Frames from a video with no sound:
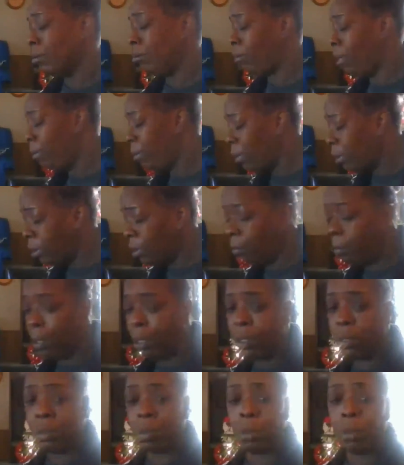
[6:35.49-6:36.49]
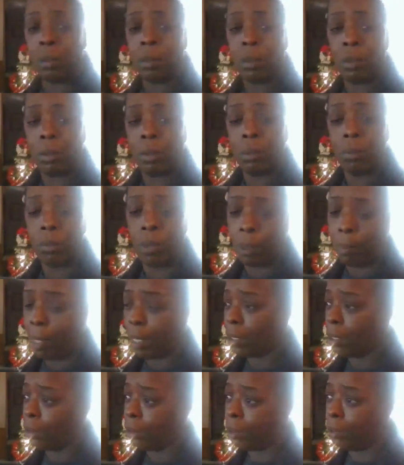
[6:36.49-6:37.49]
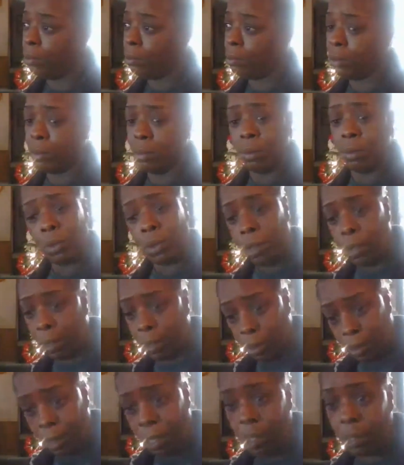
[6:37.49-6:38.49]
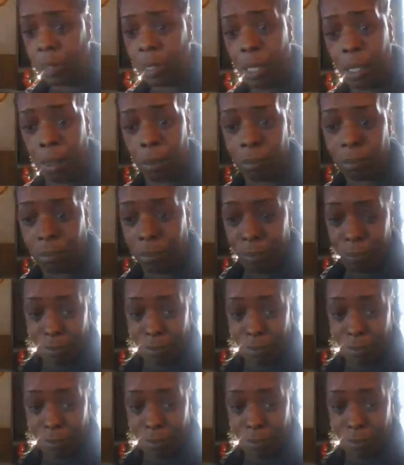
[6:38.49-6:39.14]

Maybe a little bit. What am I gonna do? Kick his ass up.